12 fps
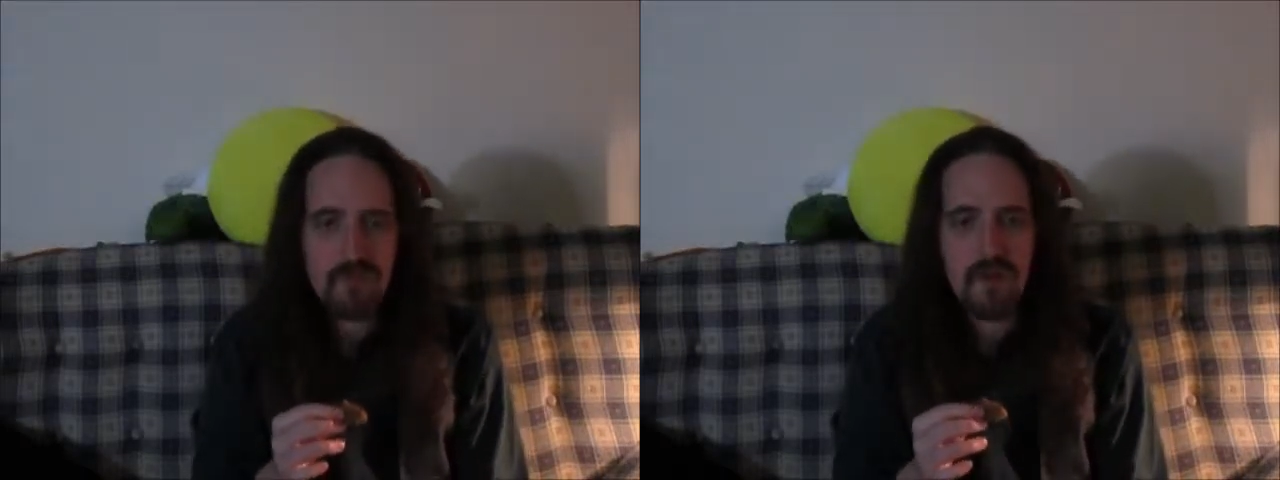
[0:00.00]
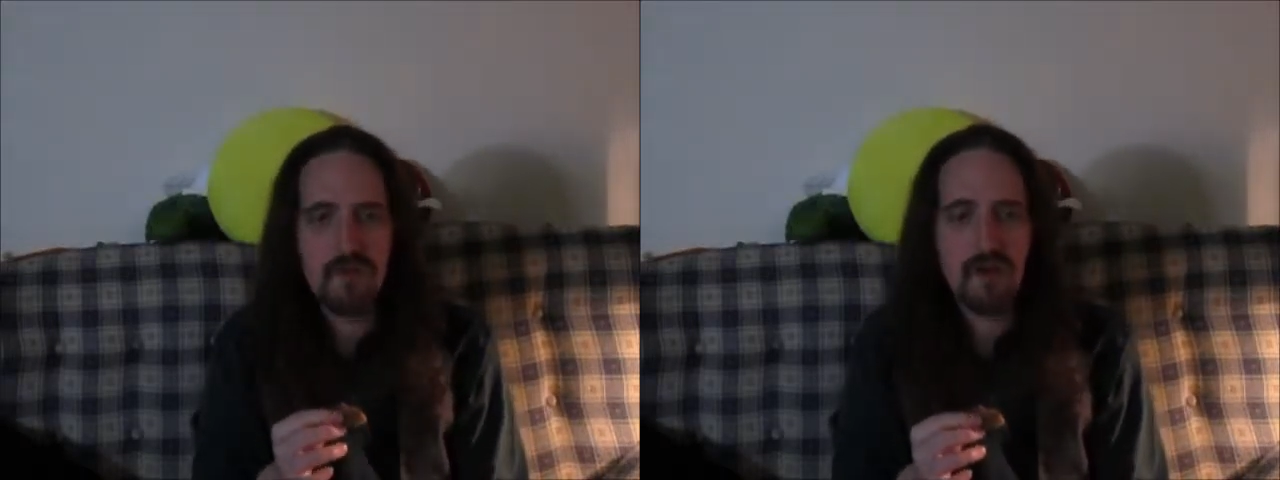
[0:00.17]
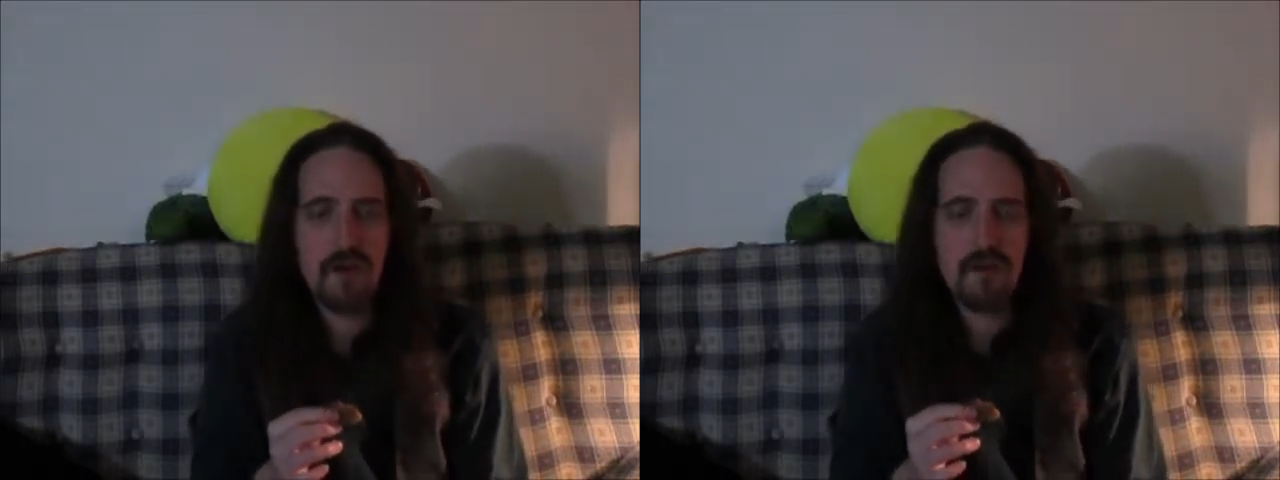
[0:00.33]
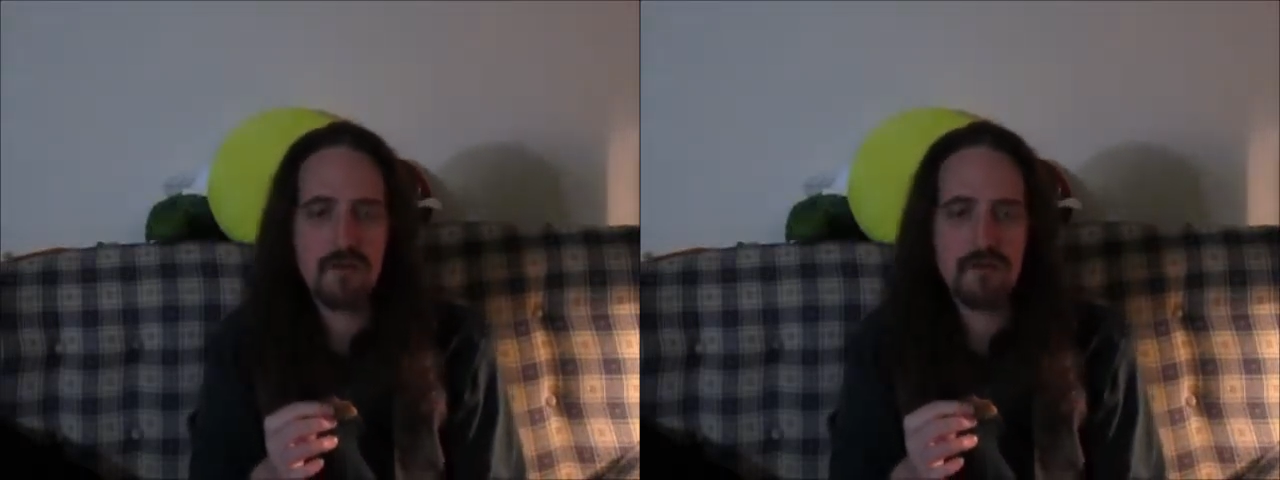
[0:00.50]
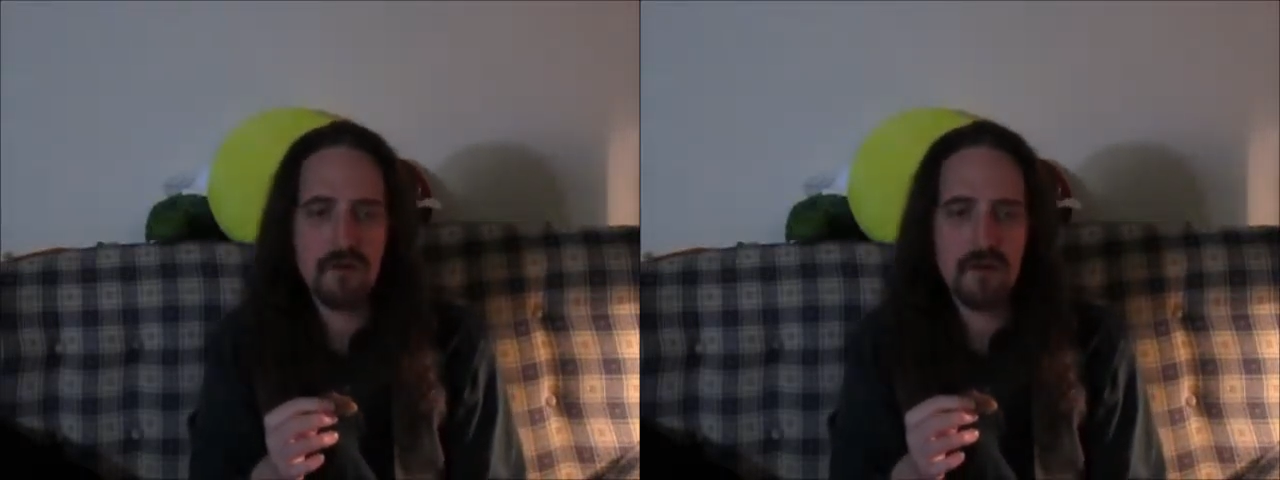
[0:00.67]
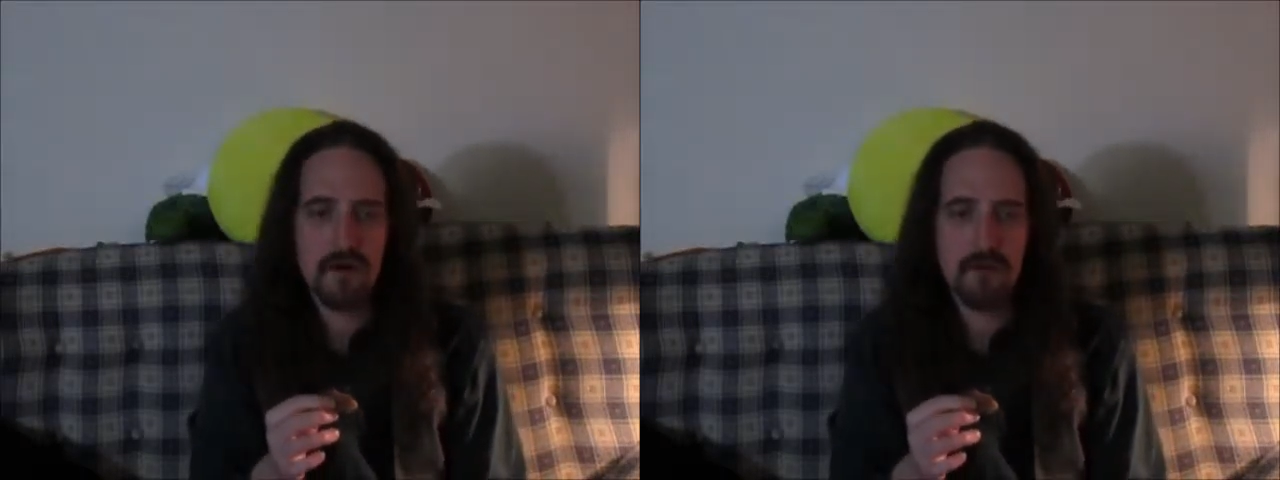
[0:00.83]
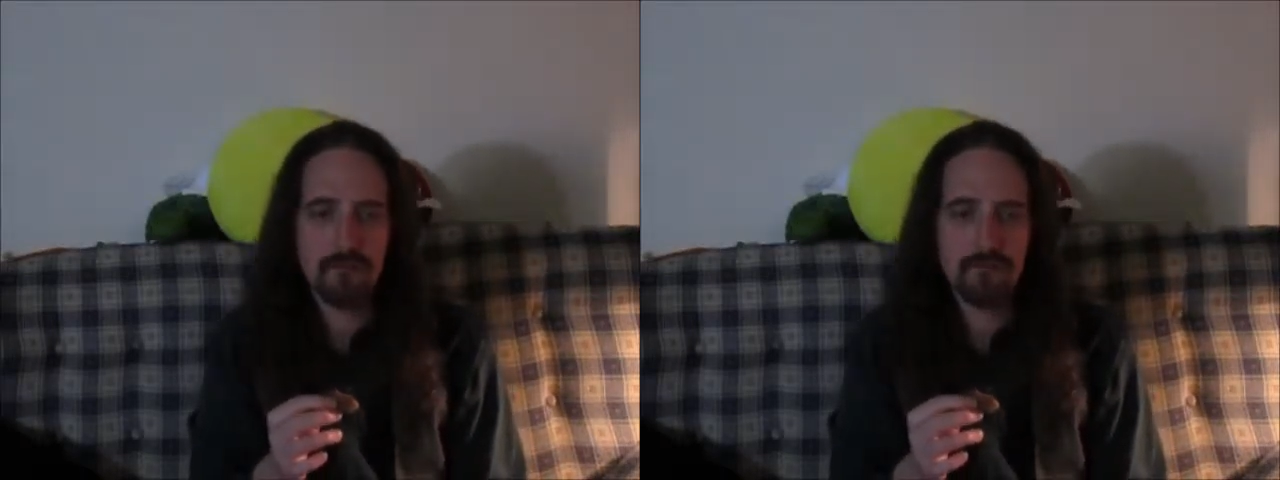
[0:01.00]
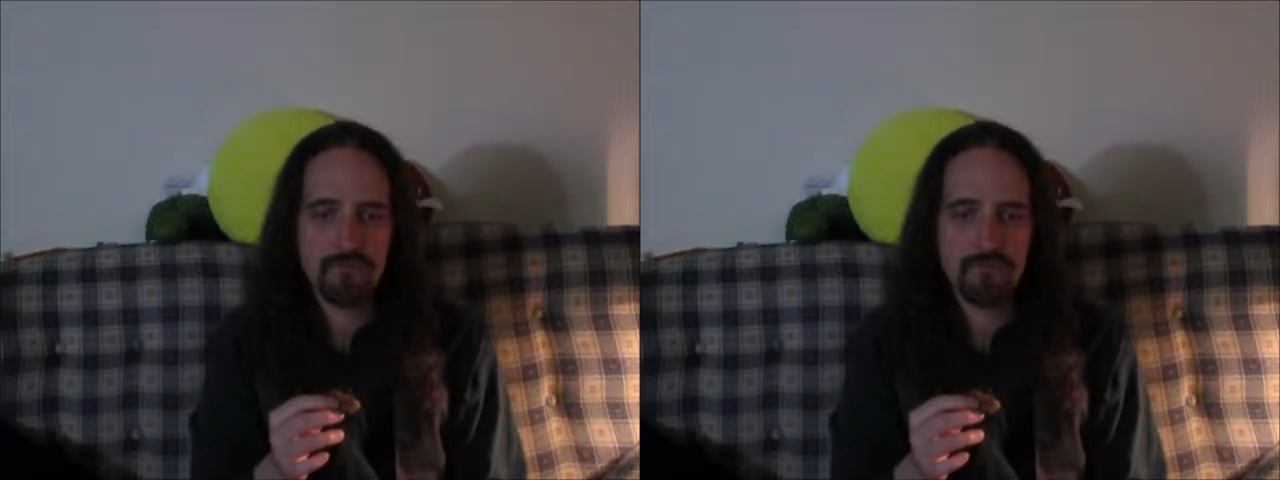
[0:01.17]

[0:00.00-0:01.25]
Okay, there's like a